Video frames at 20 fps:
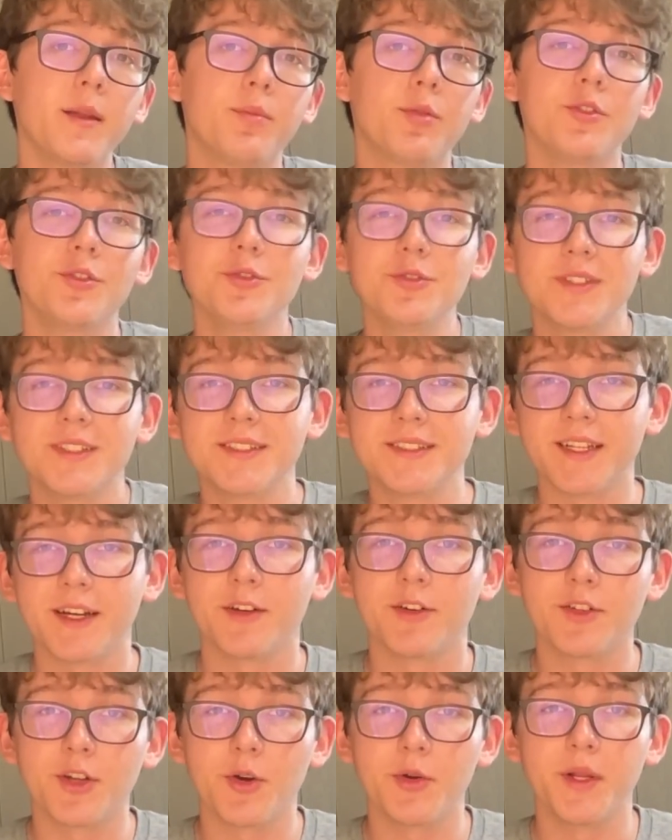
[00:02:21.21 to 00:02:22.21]
produces
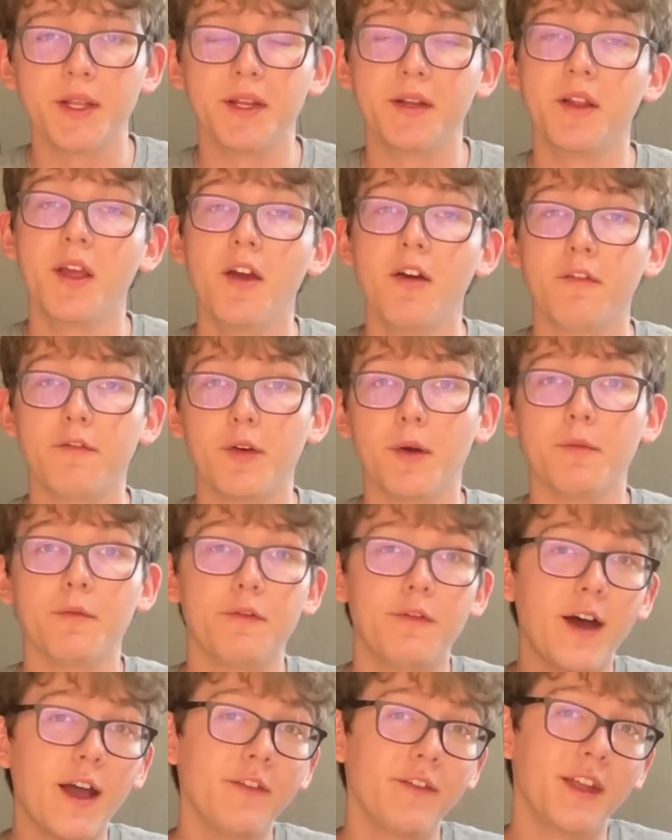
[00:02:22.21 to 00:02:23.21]
serotonin from
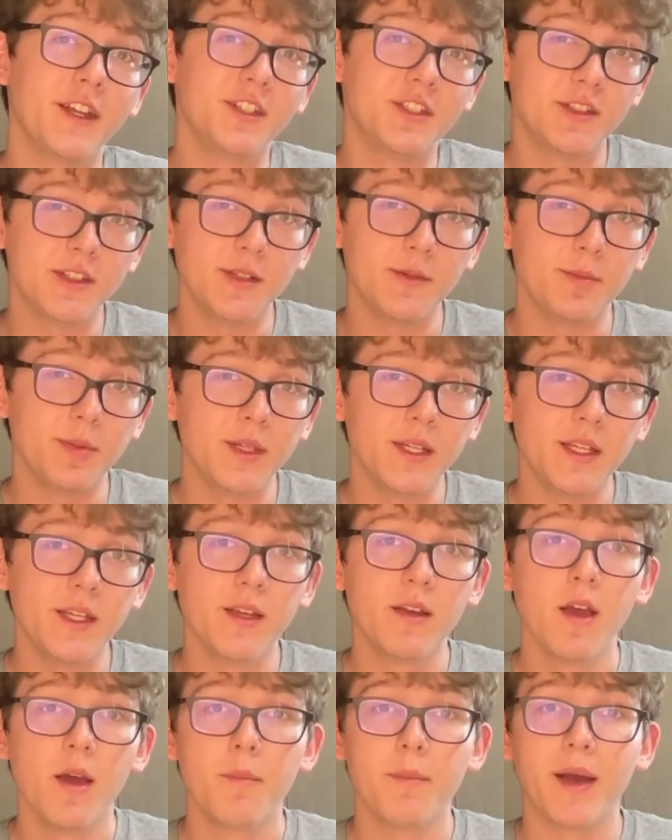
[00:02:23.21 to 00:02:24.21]

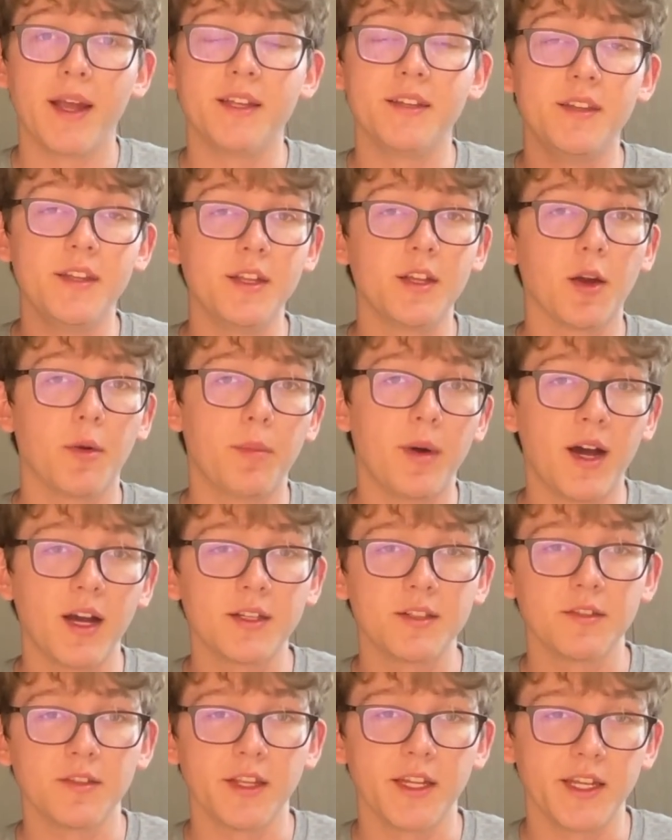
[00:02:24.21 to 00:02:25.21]
5-HTP by
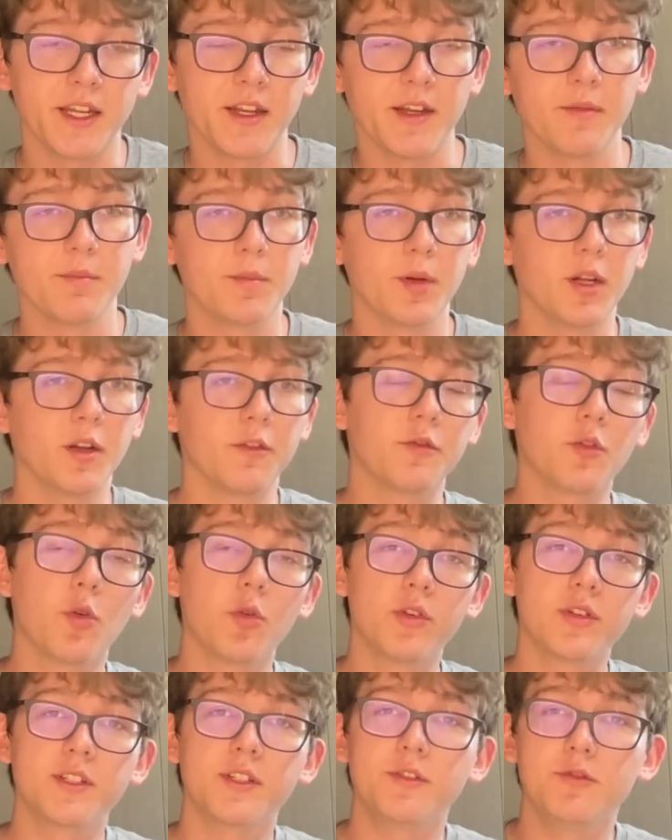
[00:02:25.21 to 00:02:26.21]
decarboxylating it. But of
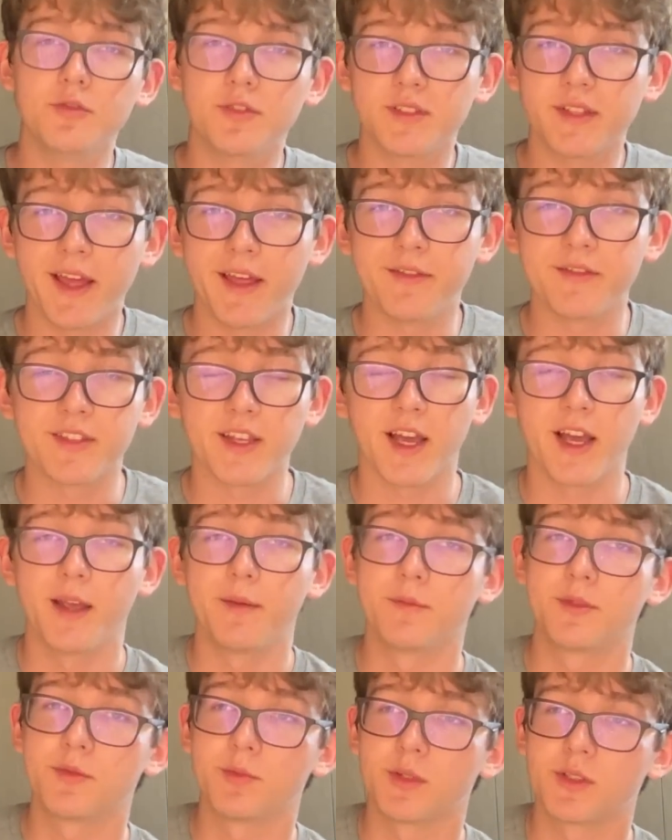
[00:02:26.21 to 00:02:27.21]
course it uses
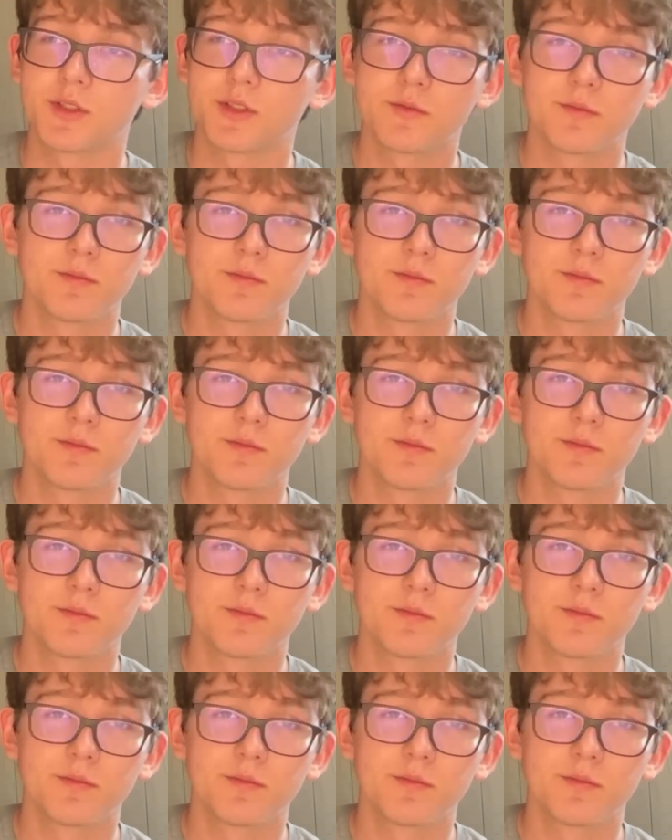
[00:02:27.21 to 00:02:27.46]
enzymes, which